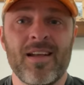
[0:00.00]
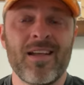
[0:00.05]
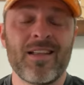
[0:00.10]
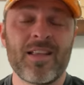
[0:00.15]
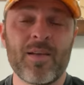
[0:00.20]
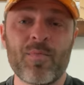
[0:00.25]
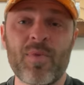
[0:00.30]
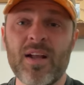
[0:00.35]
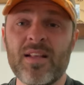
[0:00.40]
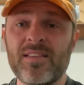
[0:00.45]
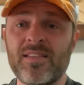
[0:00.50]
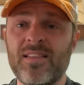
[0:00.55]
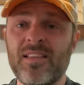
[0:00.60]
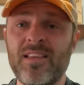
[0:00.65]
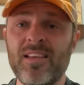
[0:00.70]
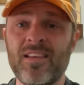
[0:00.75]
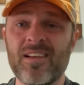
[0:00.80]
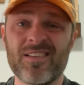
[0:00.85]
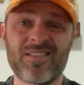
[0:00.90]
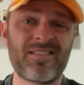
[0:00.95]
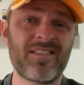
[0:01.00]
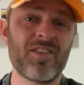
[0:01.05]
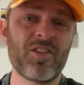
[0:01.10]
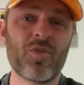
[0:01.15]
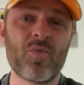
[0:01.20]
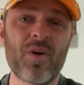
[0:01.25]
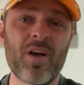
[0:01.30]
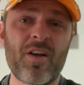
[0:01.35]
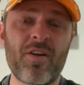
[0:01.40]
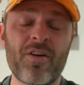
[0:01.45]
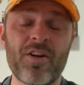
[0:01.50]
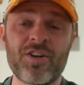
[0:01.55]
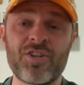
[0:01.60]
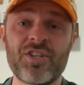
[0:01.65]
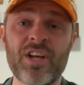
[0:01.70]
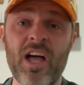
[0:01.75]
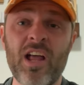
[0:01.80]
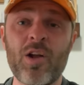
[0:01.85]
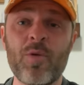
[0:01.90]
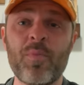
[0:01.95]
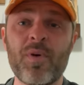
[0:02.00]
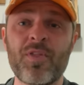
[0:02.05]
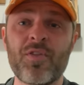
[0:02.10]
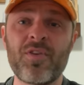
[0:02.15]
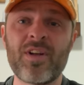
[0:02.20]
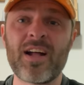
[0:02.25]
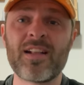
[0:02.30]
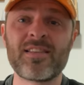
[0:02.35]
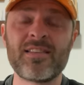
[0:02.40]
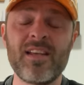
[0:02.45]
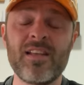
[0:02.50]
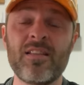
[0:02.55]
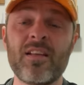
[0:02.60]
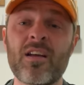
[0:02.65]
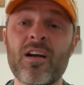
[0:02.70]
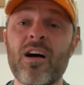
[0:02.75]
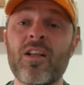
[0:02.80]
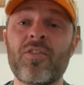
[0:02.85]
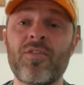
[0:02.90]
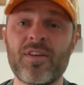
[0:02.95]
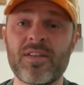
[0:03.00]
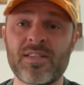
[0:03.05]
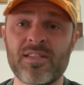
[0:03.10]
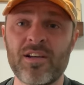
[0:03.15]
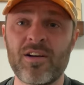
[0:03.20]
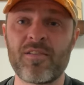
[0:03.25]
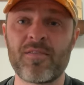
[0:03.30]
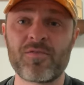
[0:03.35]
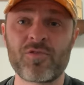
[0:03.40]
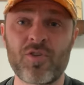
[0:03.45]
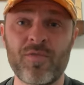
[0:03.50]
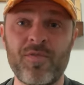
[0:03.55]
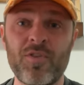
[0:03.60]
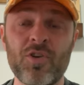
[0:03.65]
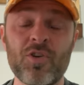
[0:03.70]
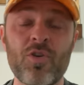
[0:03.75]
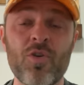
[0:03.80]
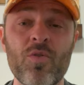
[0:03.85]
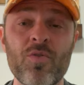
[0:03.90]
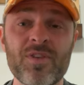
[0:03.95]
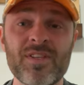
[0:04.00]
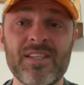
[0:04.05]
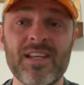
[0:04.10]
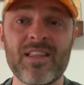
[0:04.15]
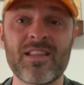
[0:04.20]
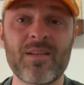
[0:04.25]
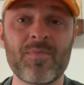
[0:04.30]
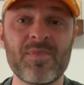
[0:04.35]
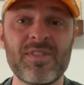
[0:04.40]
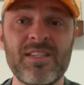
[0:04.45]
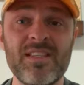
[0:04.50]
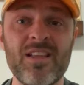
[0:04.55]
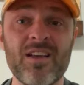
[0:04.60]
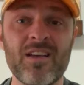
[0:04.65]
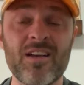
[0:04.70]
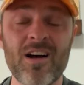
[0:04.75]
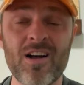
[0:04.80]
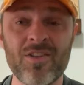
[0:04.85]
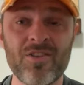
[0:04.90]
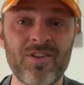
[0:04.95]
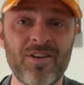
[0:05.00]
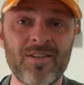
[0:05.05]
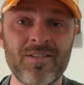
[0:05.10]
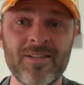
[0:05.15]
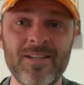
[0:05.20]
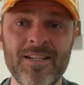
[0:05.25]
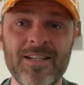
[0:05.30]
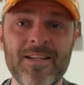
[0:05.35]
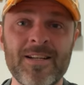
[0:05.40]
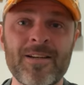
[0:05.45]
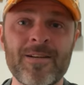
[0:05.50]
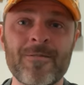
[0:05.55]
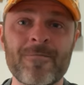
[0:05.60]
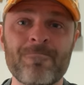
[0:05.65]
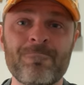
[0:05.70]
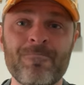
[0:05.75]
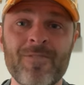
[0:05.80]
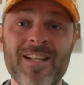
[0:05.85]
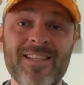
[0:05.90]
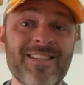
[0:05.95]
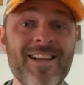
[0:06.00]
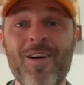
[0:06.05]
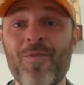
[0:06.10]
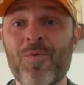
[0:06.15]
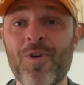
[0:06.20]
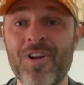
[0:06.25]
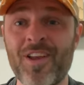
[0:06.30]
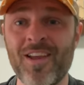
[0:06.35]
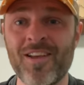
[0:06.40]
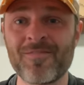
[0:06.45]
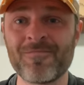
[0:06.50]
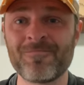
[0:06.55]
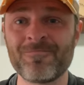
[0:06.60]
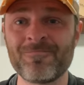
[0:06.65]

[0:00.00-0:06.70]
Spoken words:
They might see a silhouette or a shadow, but they're not seeing the color itself. So if your goal is to get them to see the color, it's not working.